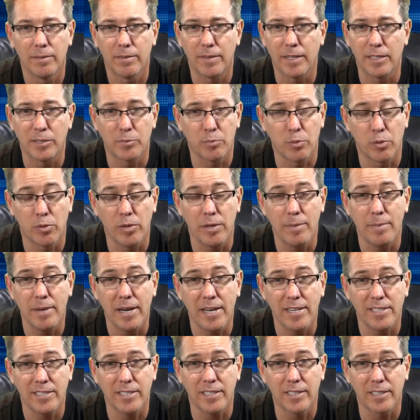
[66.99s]
That's pretty
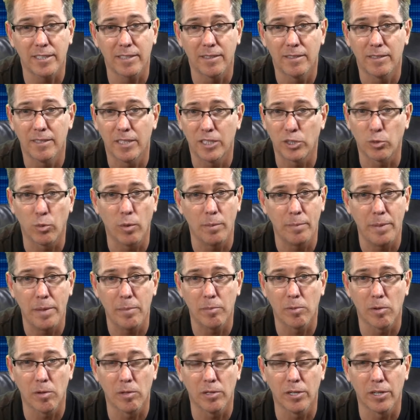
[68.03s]
basic. It's what
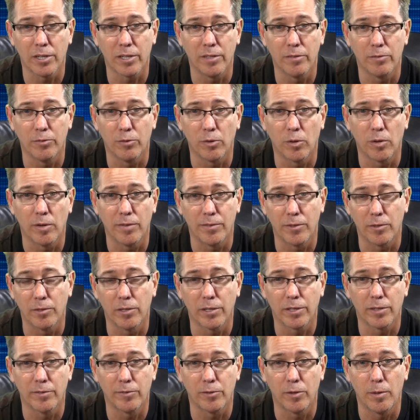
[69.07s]
people are looking for if they're
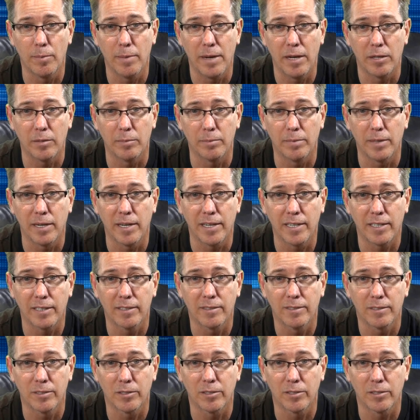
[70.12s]
looking for a mountain bike.